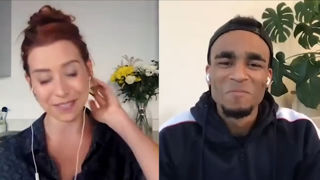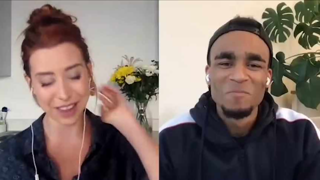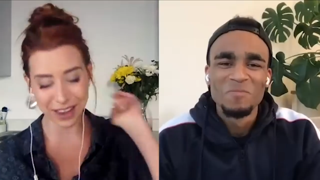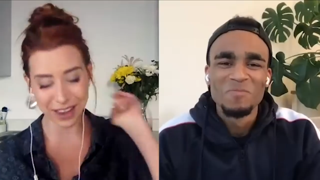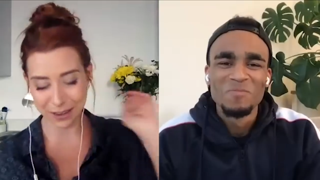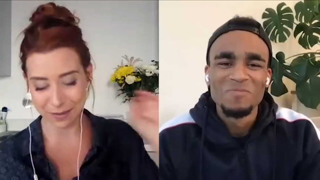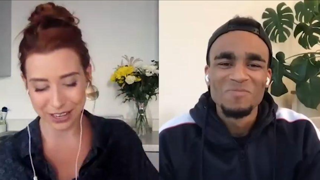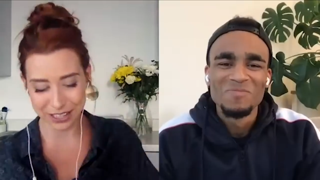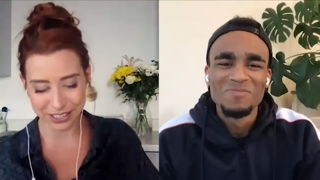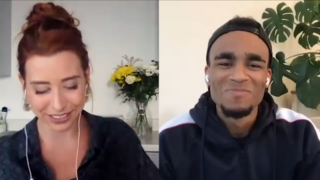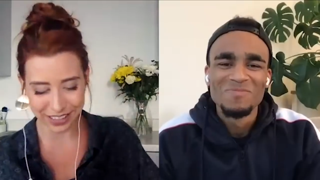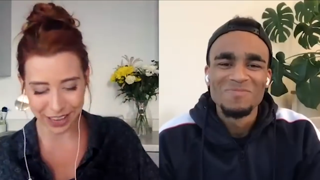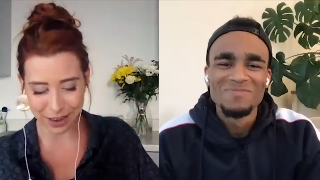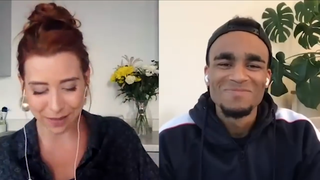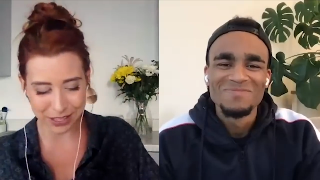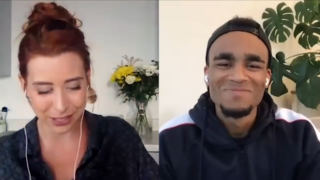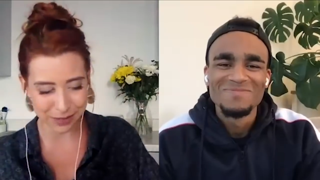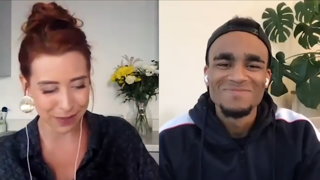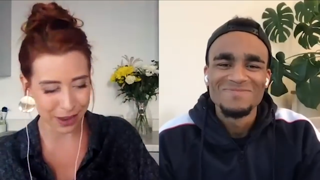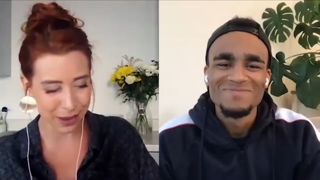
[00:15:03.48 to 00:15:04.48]
Speaker 1: out of me, just get
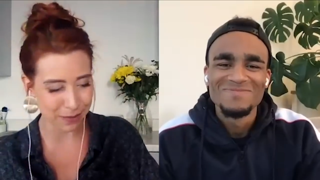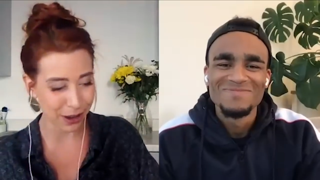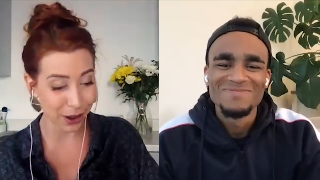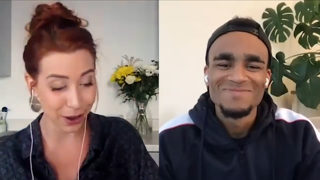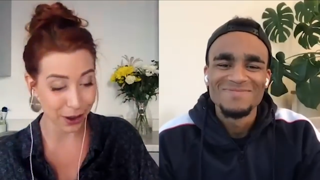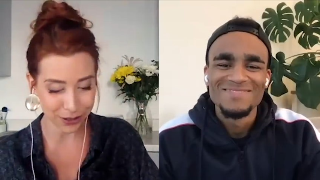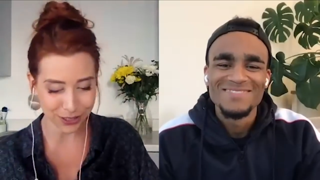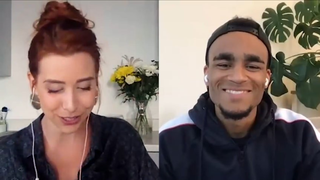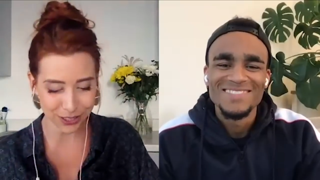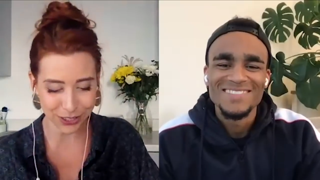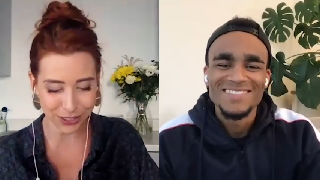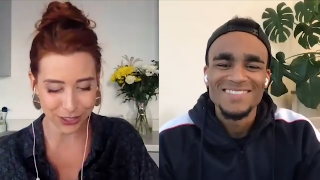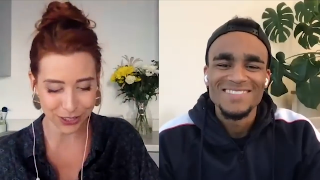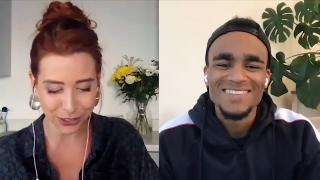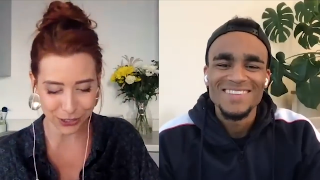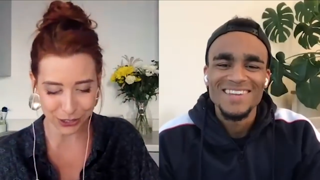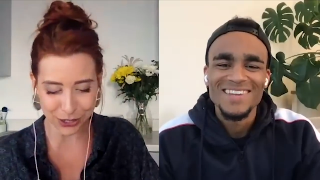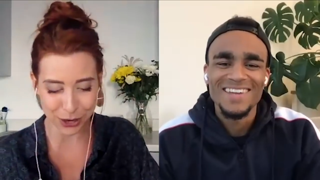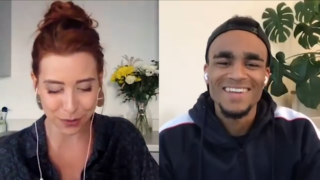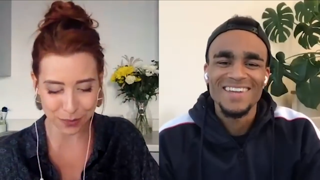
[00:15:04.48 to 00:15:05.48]
me to make my own
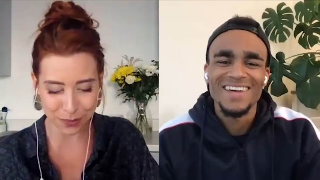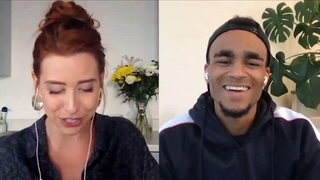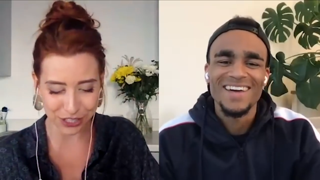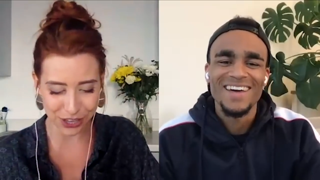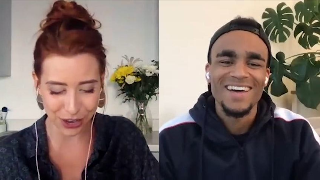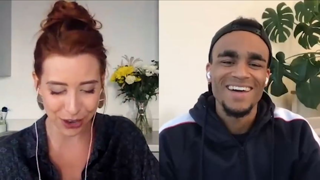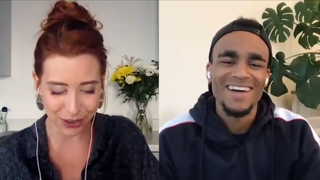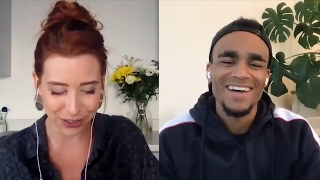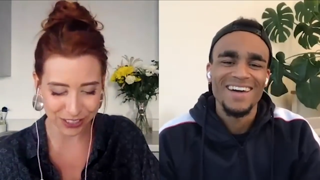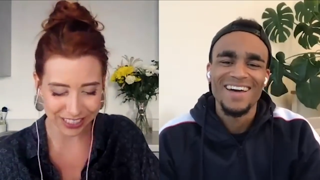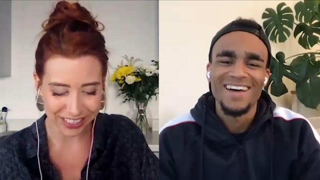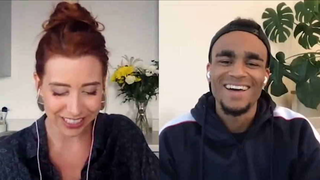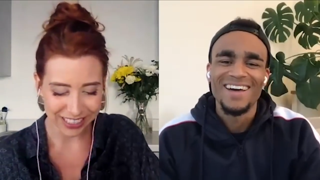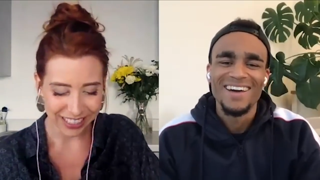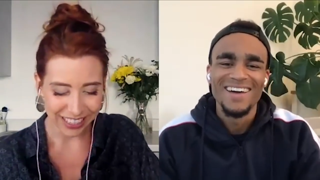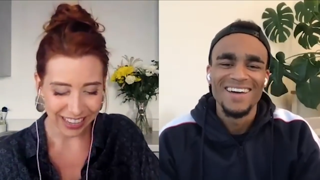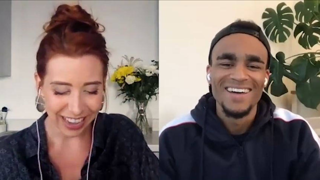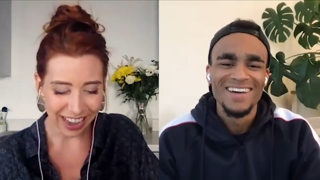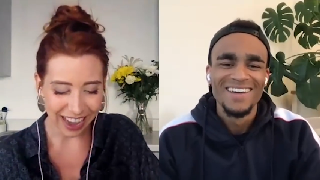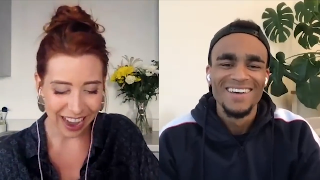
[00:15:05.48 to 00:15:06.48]
stupid jokes.
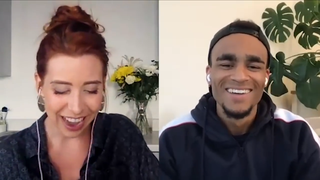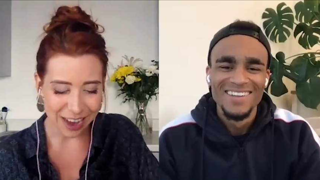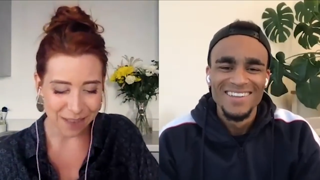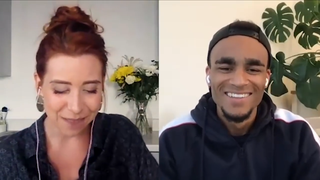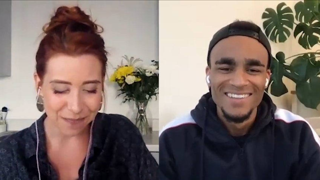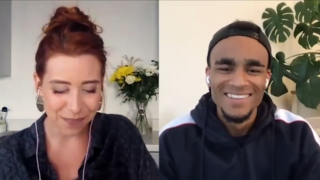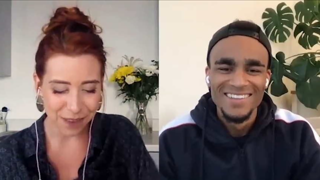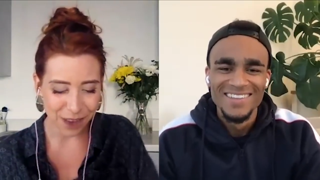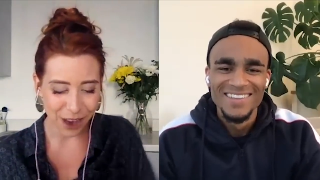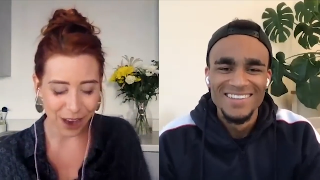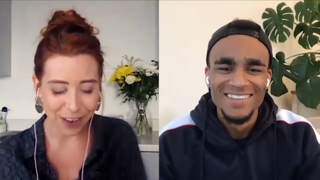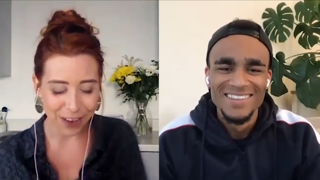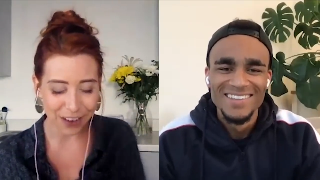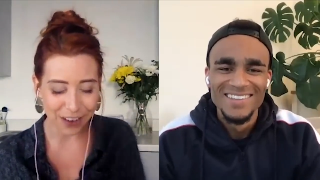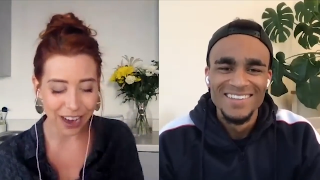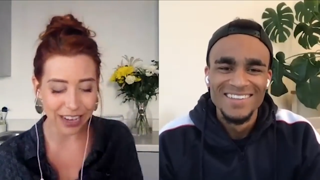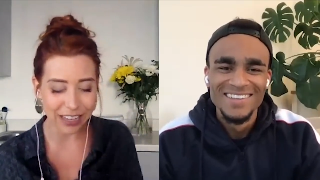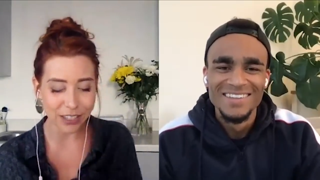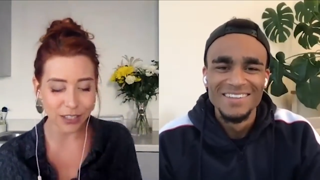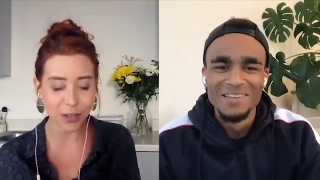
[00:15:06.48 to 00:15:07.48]
Um, all
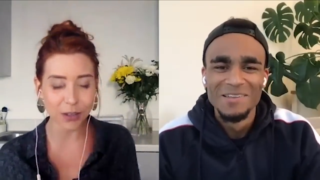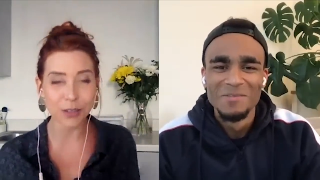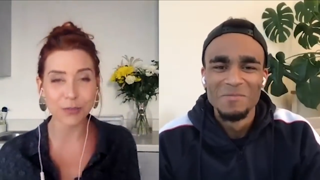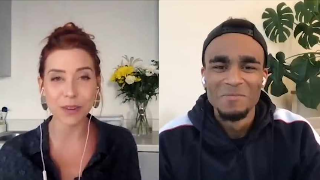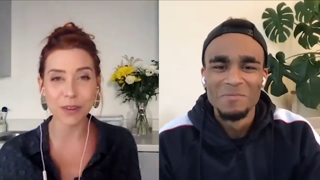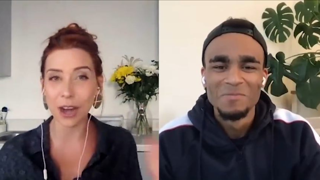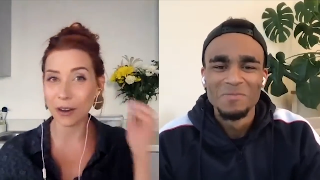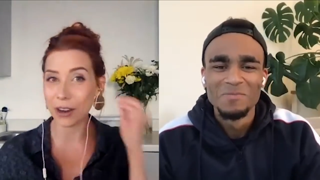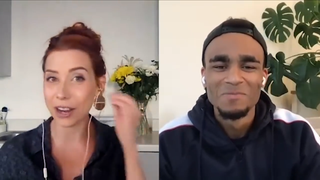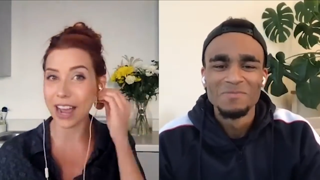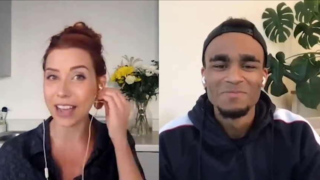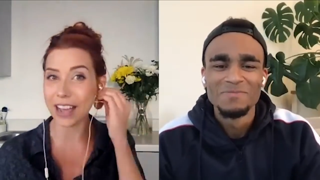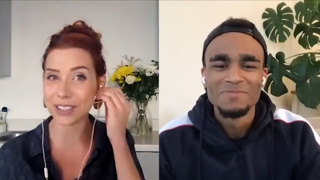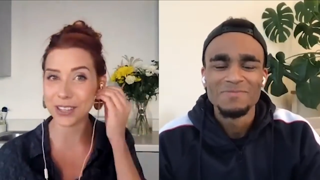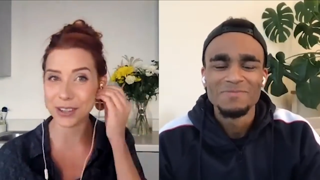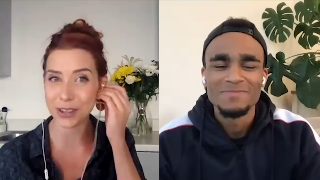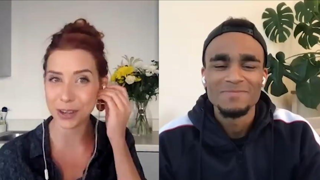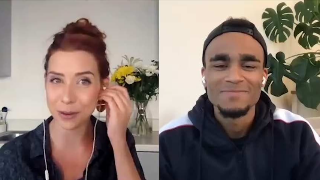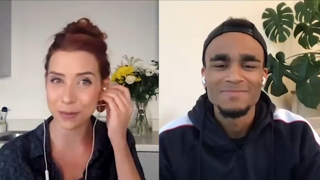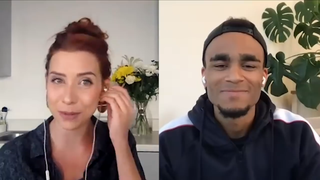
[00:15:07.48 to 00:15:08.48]
right, so come here. I'm going to ask
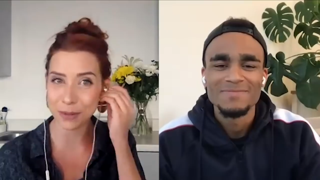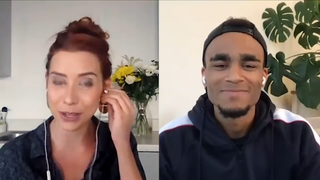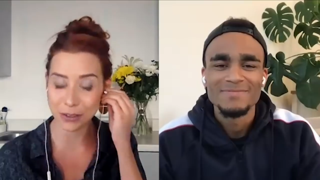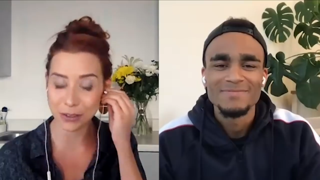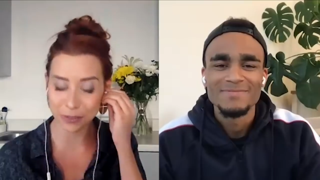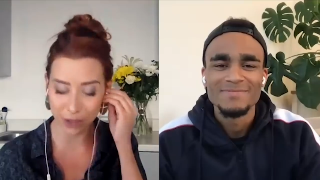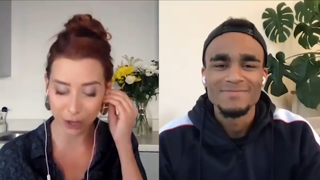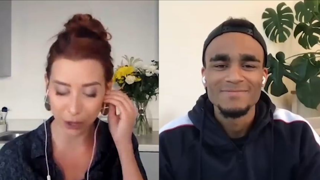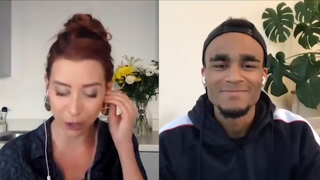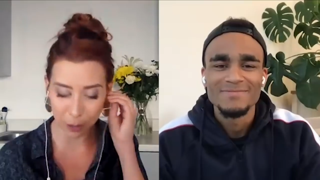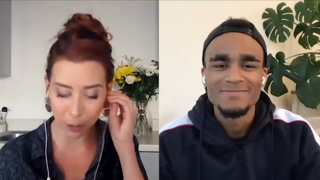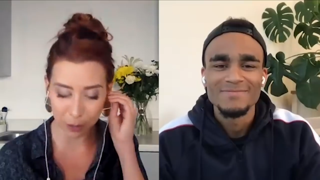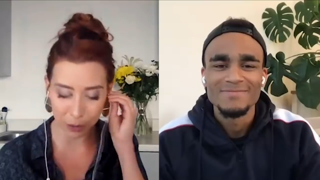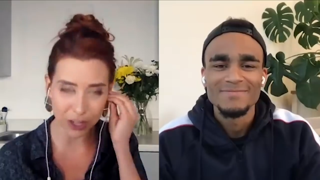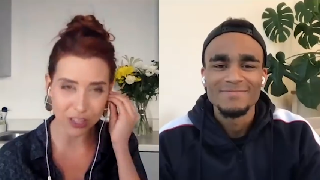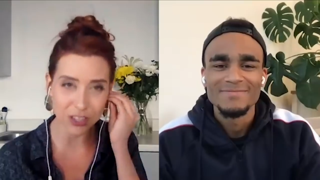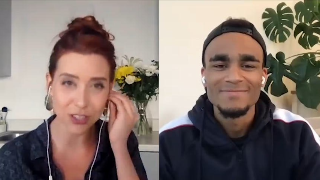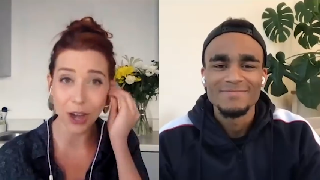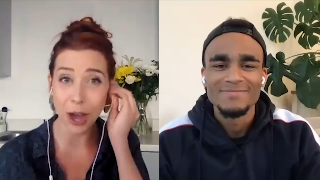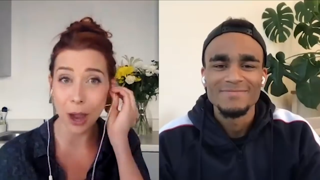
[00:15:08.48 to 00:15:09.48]
you a couple of a couple of
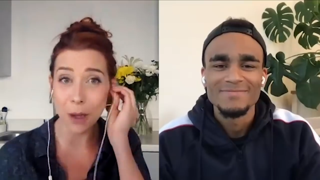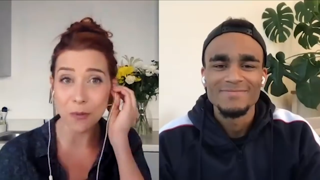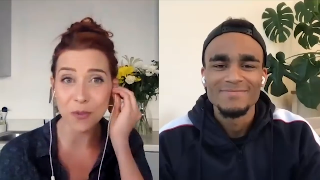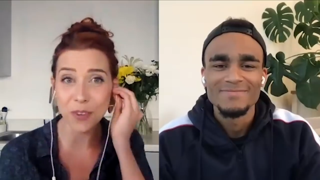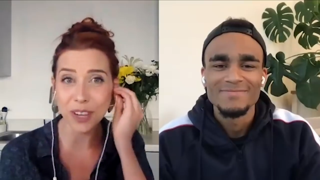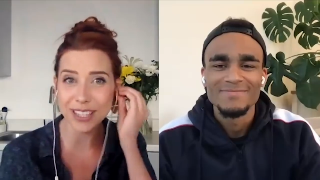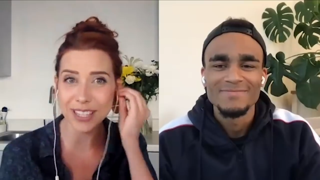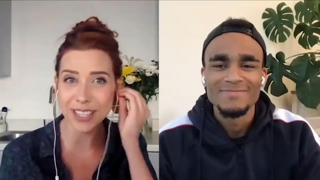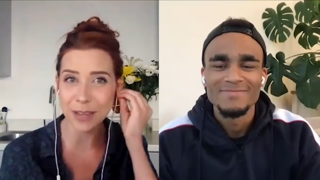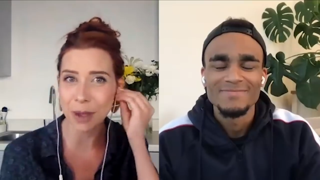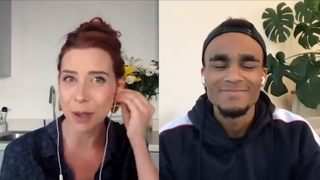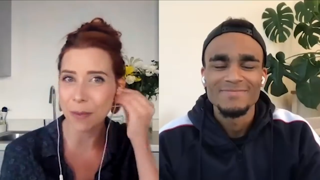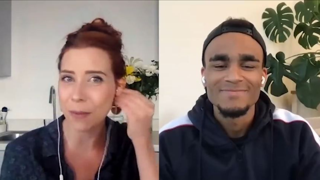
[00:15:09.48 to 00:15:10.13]
questions. Sorry, I'm fixing my